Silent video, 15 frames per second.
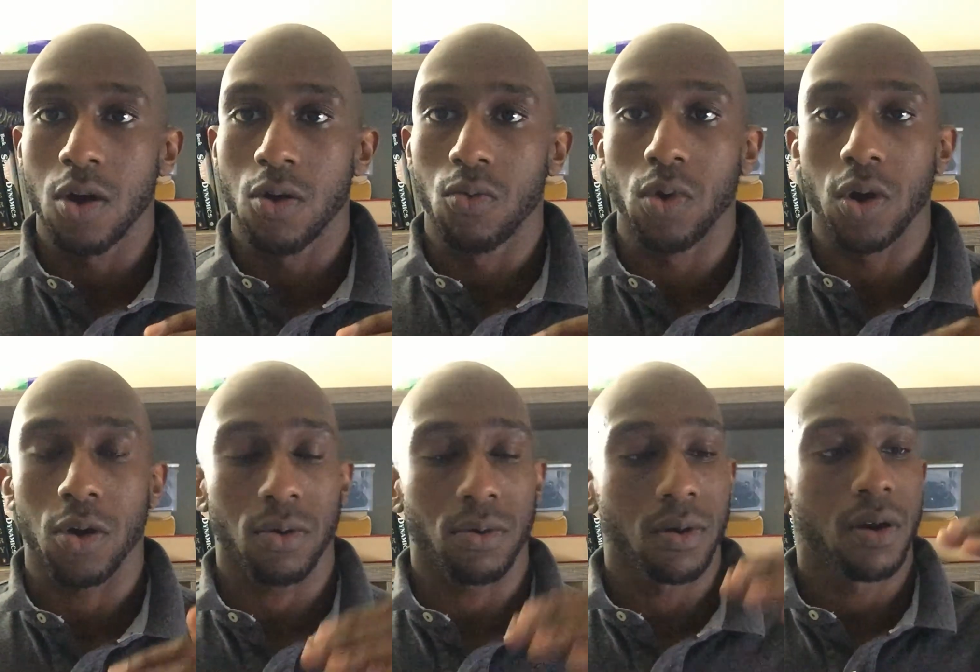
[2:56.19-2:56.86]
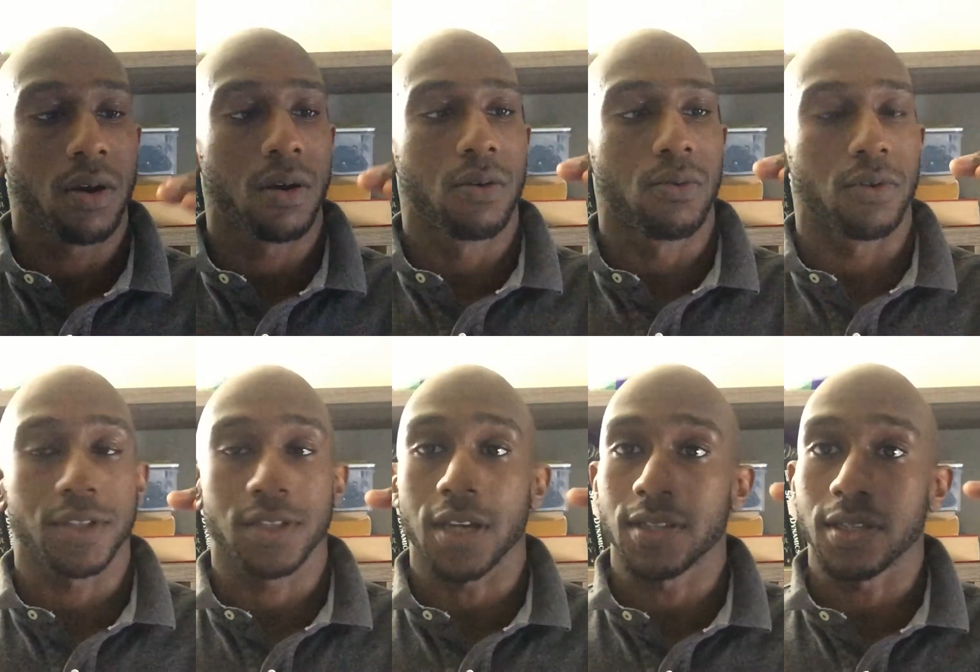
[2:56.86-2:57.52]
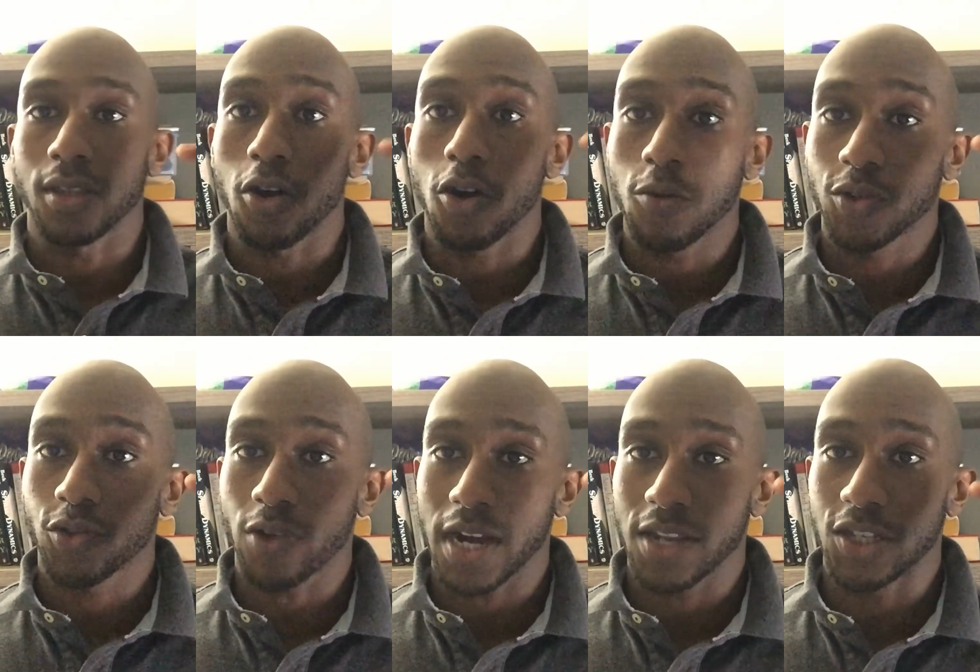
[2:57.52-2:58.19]
where we're discussing the hope
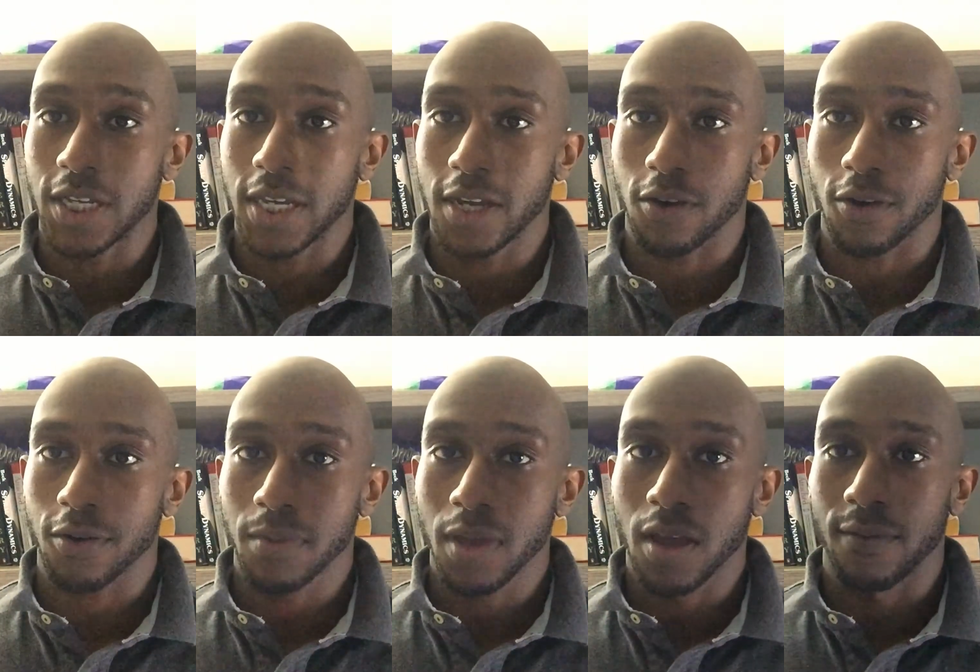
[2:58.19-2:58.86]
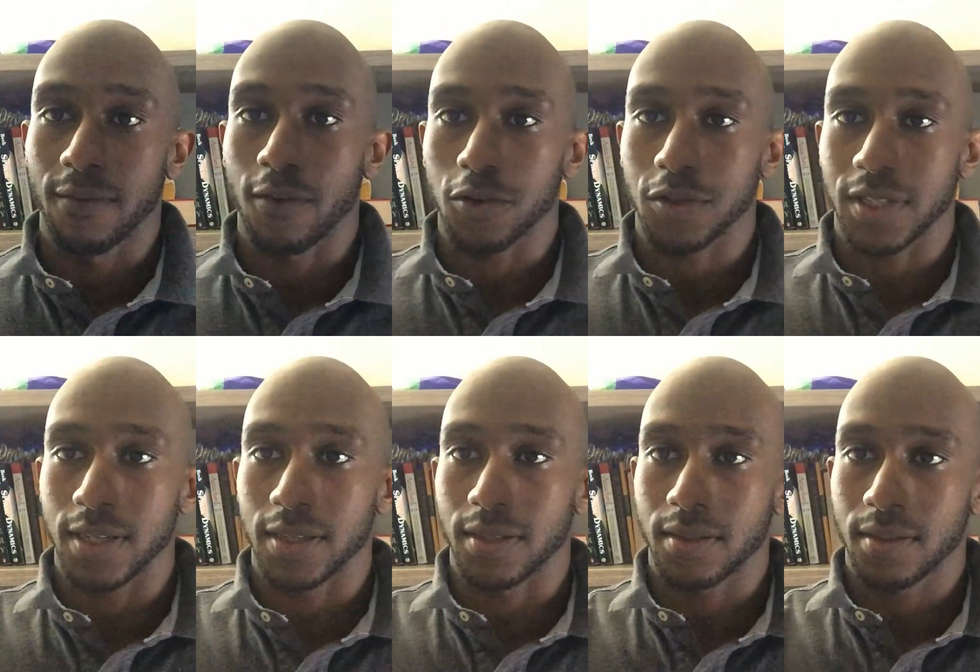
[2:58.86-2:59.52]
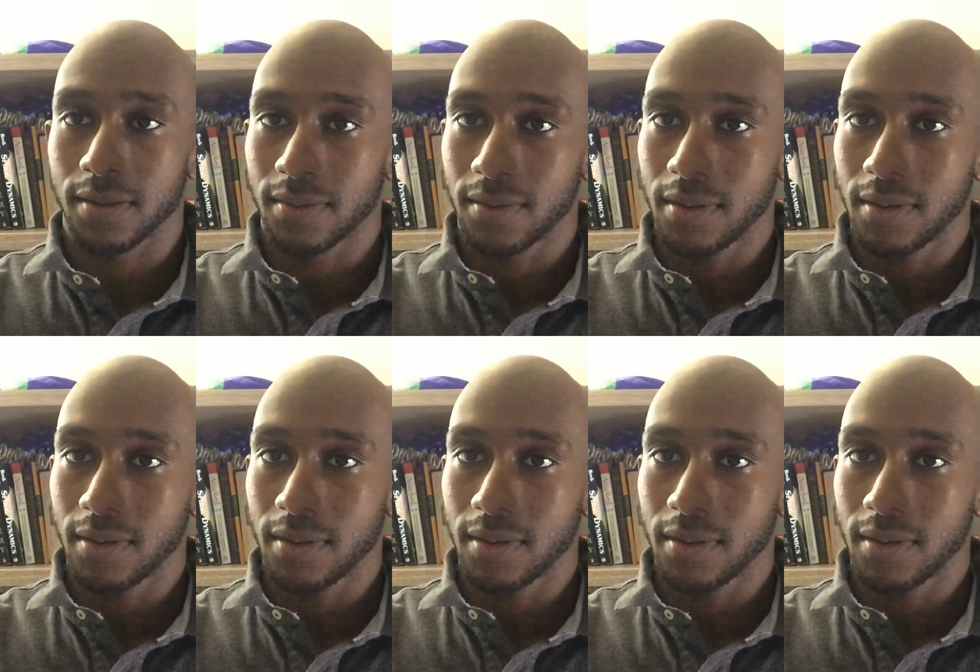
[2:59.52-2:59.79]
strategy here versus